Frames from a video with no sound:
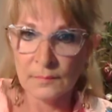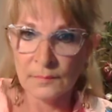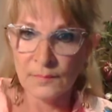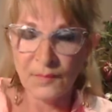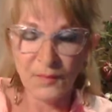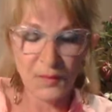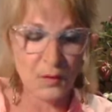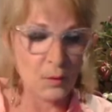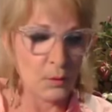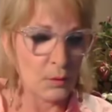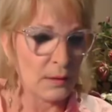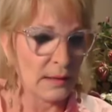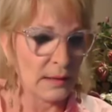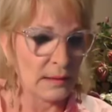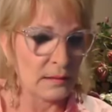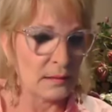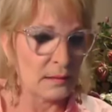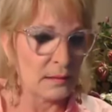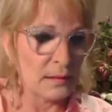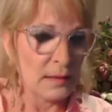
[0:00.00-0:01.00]
food
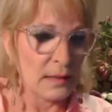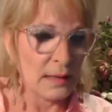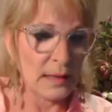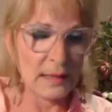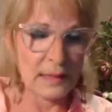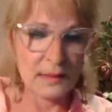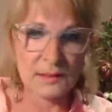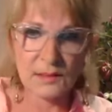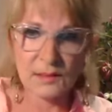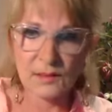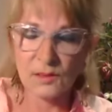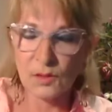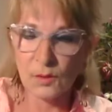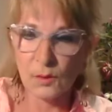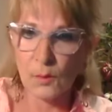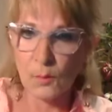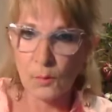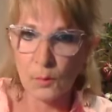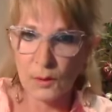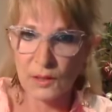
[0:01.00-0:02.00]
and, and to
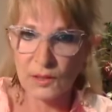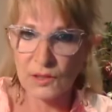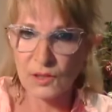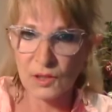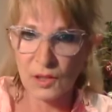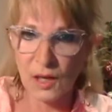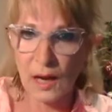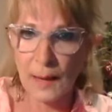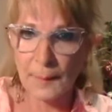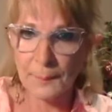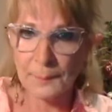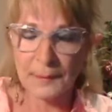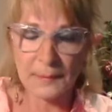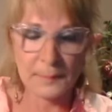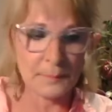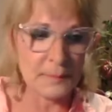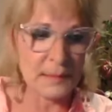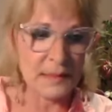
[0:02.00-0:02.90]
do a workshop and